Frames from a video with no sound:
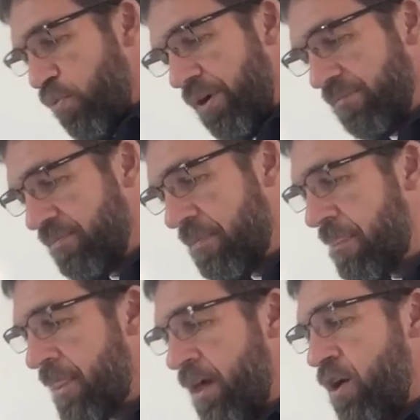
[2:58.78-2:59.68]
1.
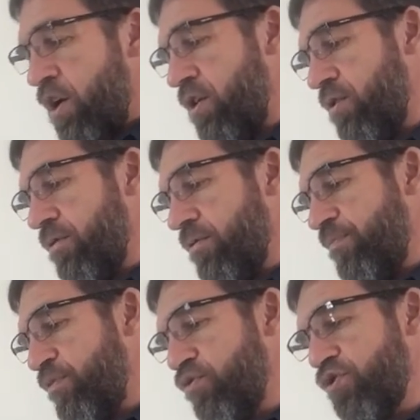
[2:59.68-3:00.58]

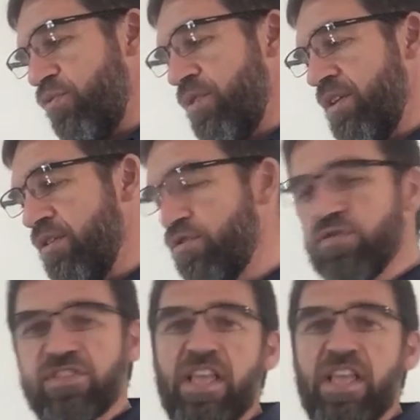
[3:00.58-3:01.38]
You should read those